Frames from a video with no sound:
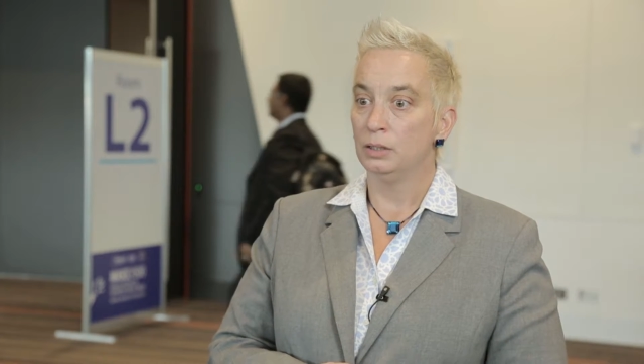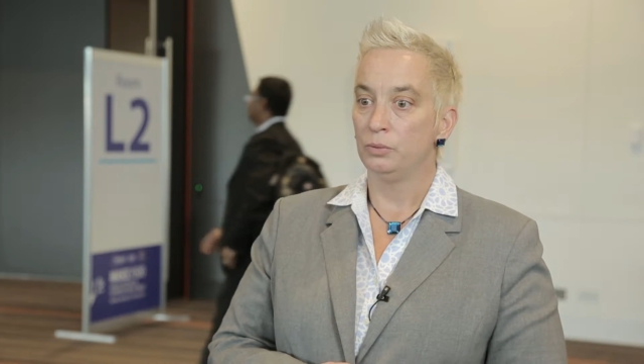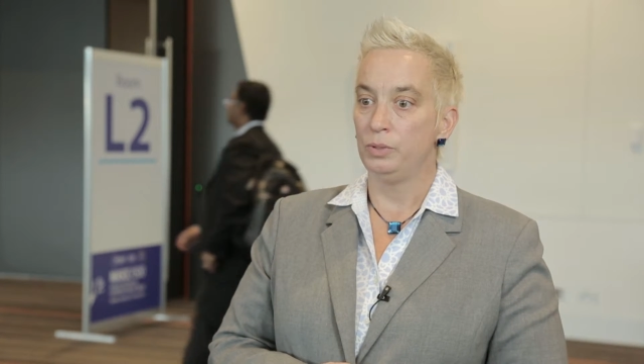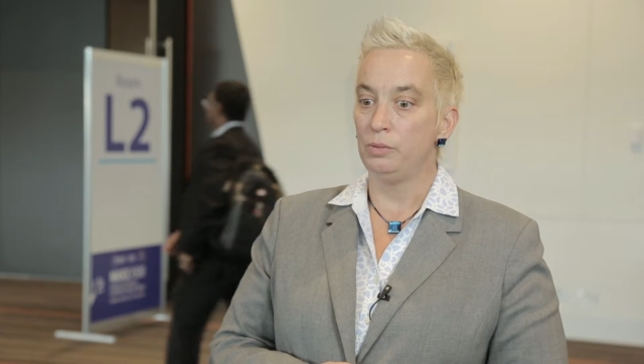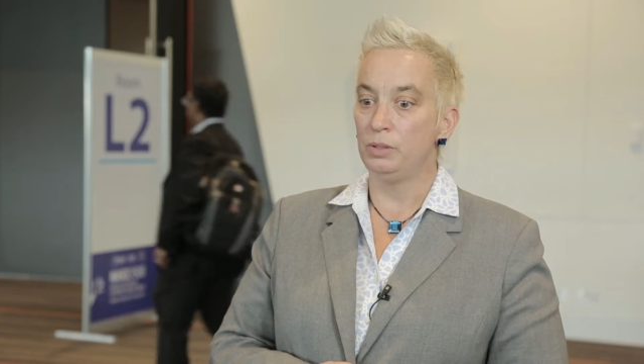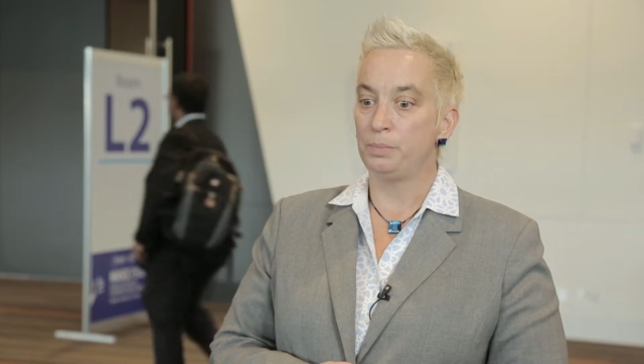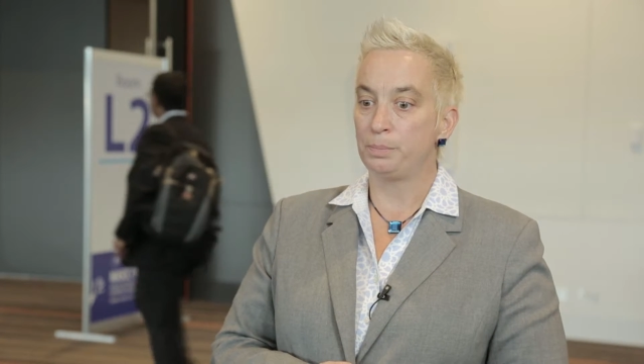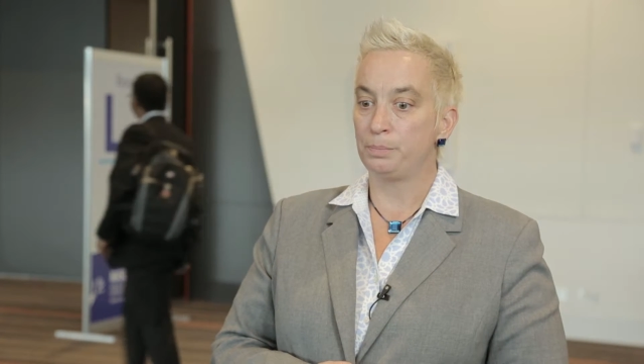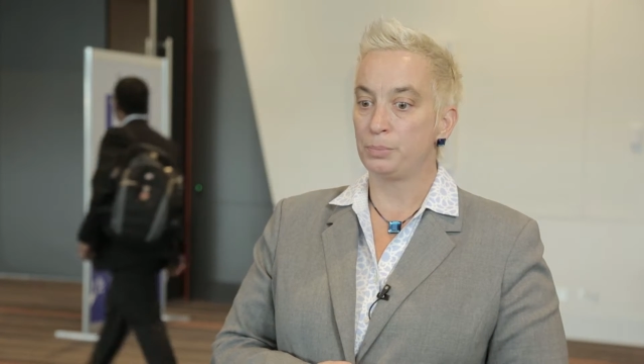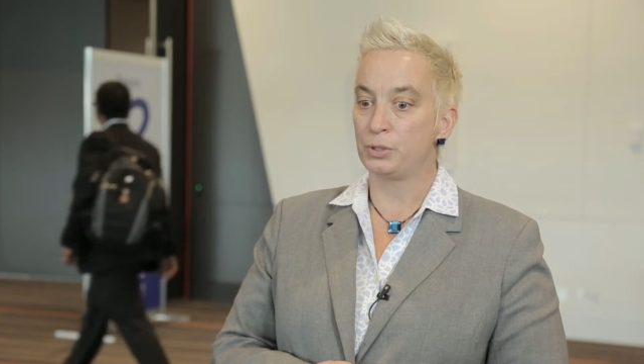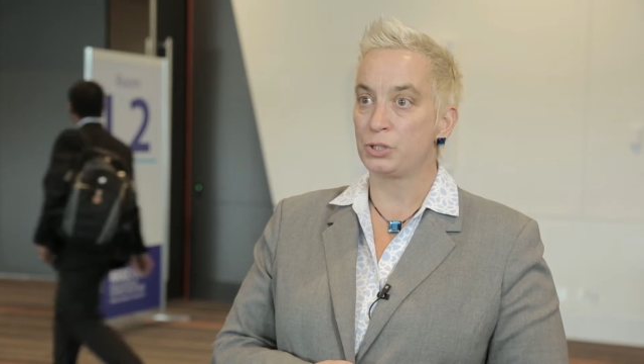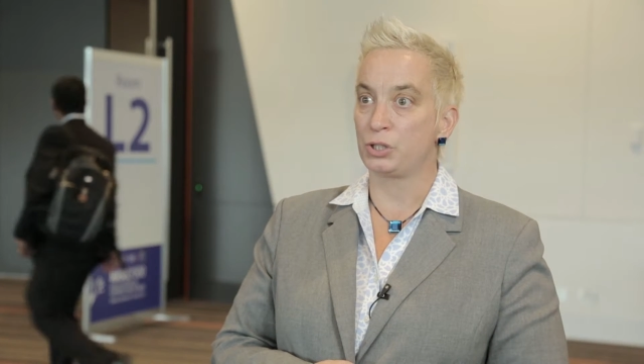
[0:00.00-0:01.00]
we would
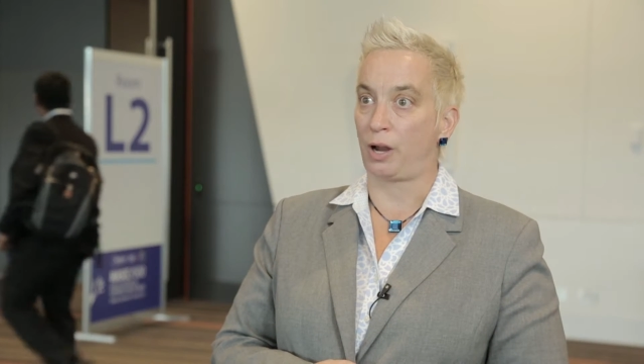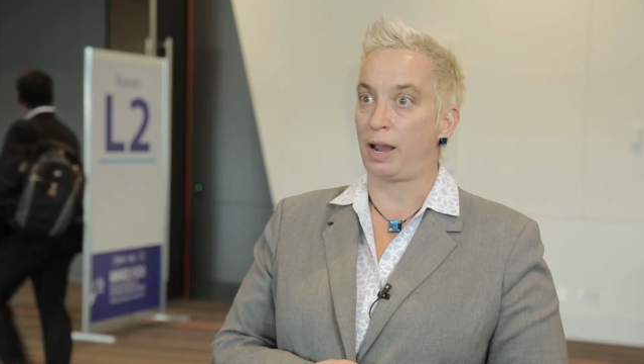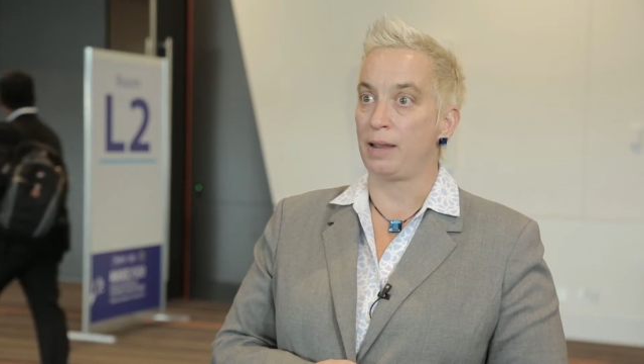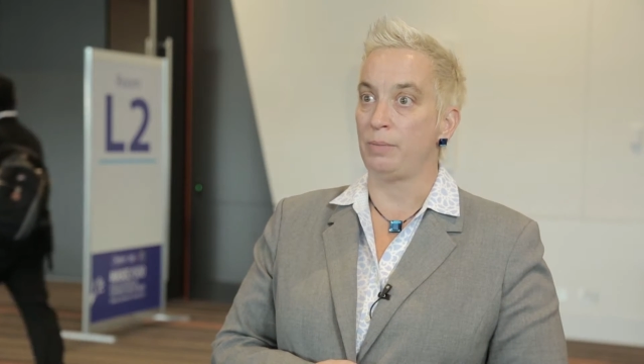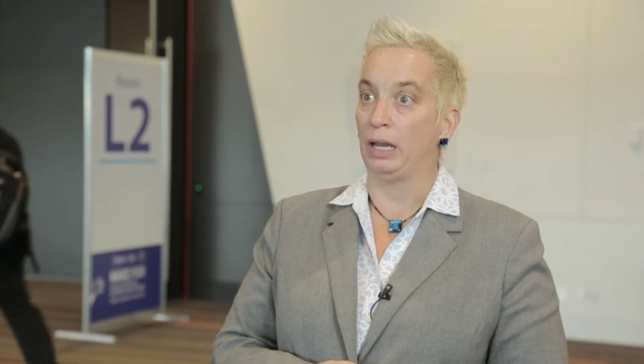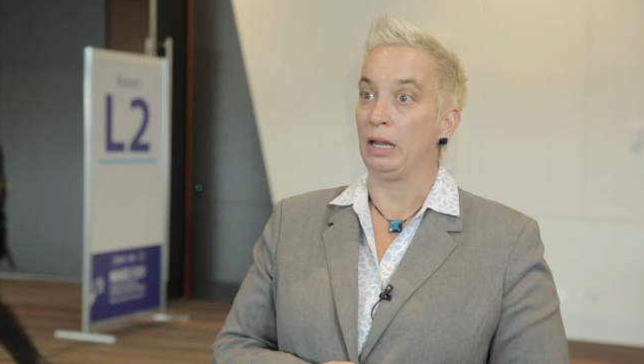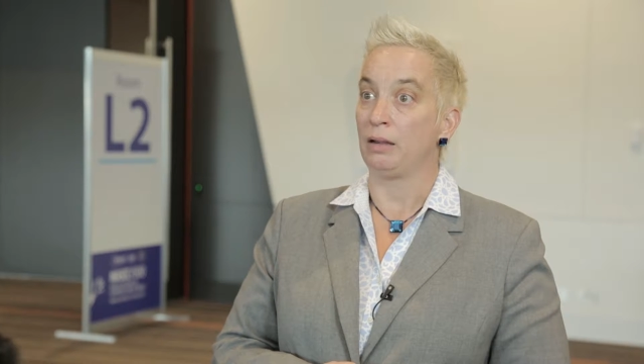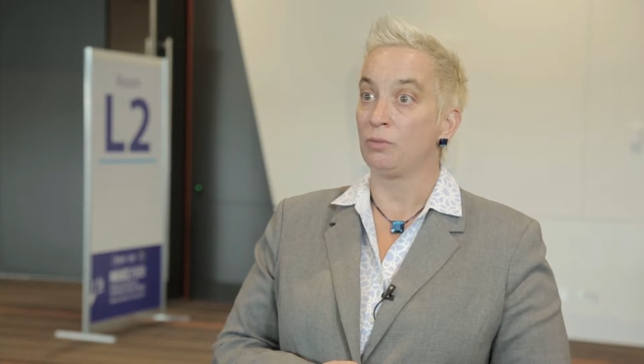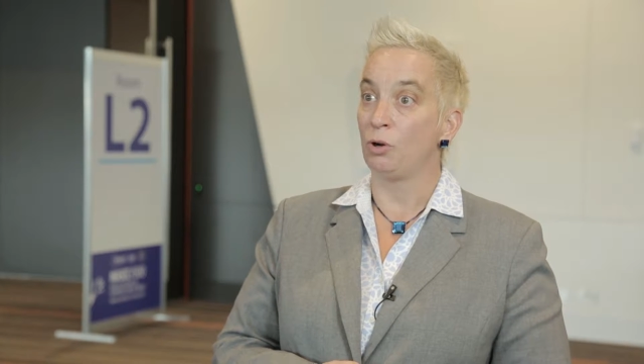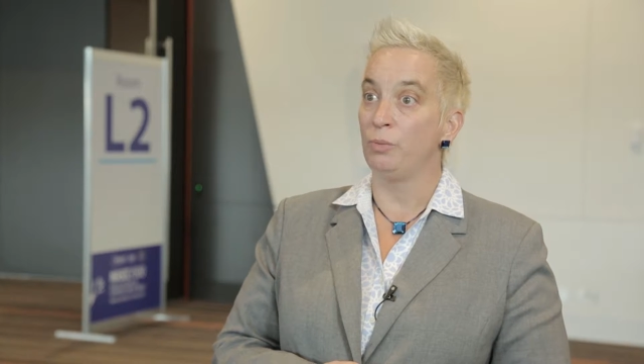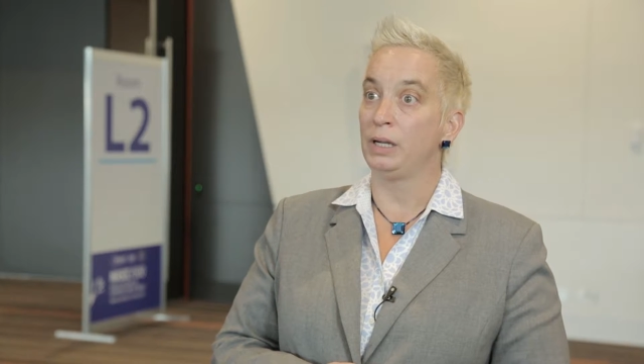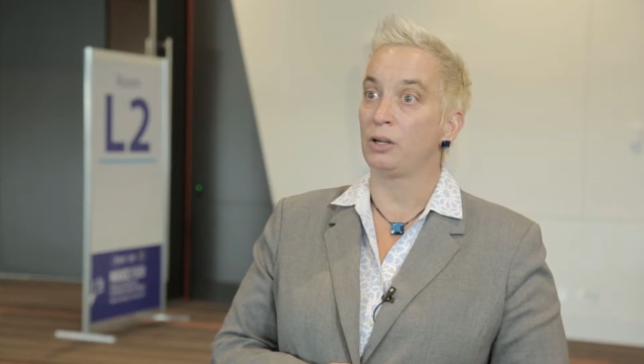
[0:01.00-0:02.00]
prescribe
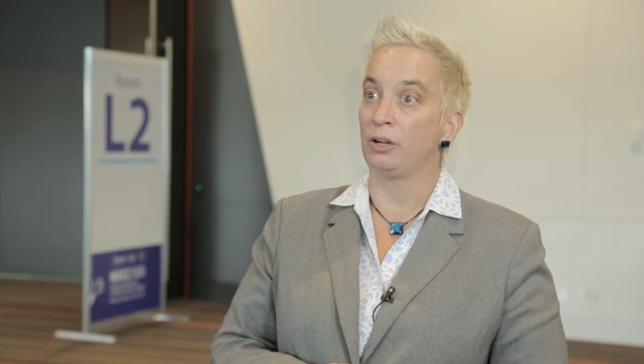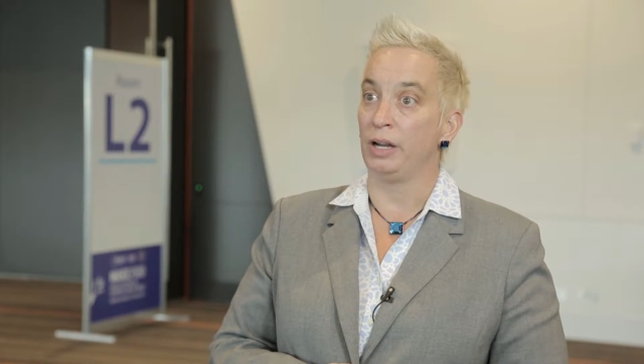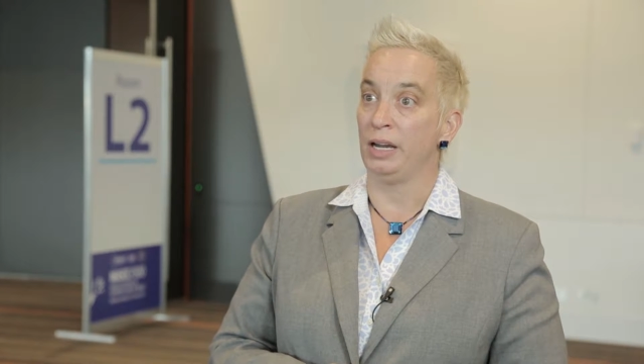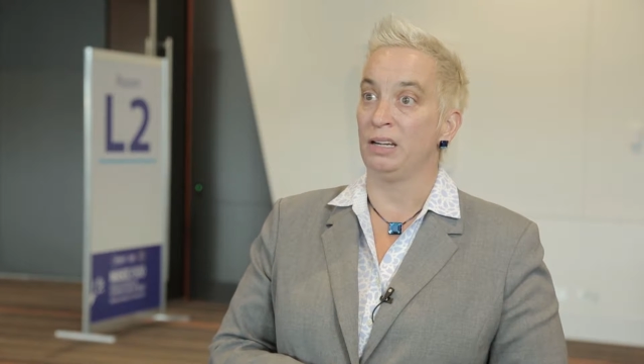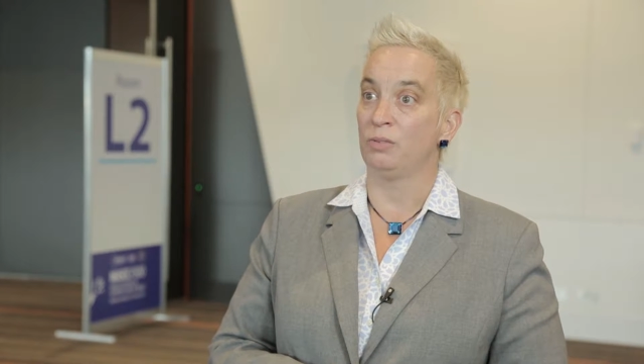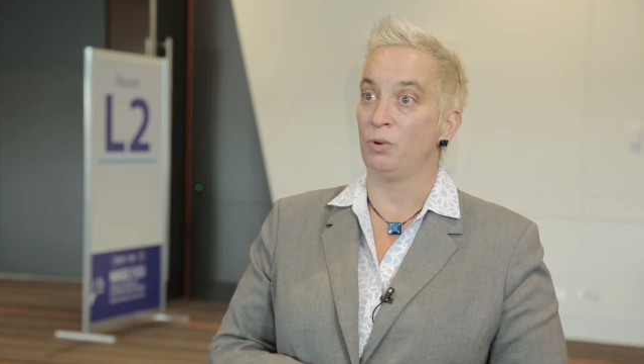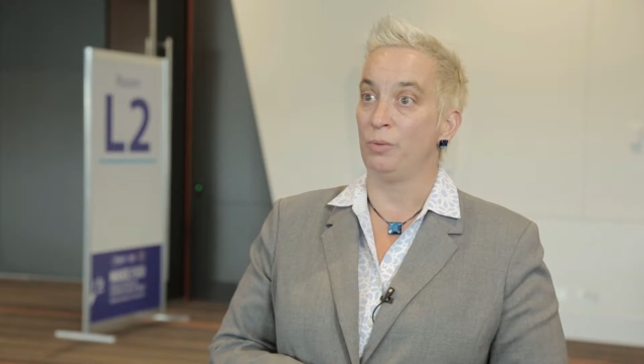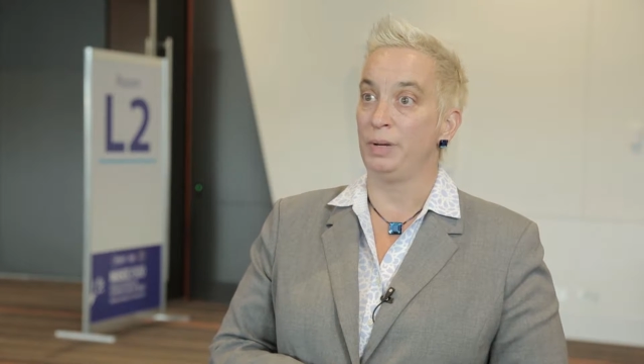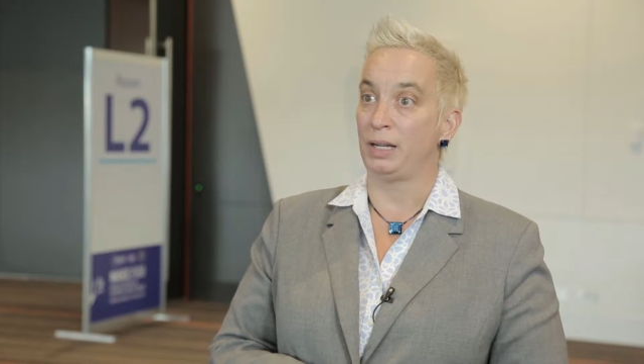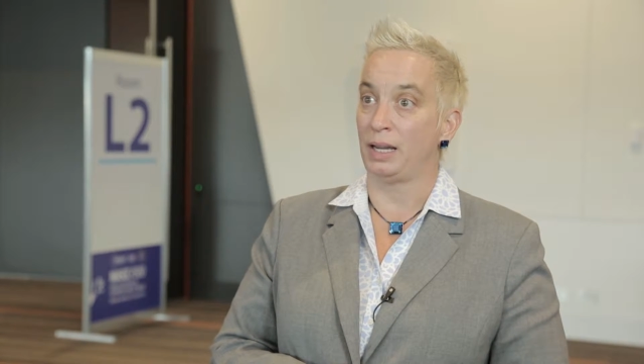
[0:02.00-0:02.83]
aerobic or anaerobic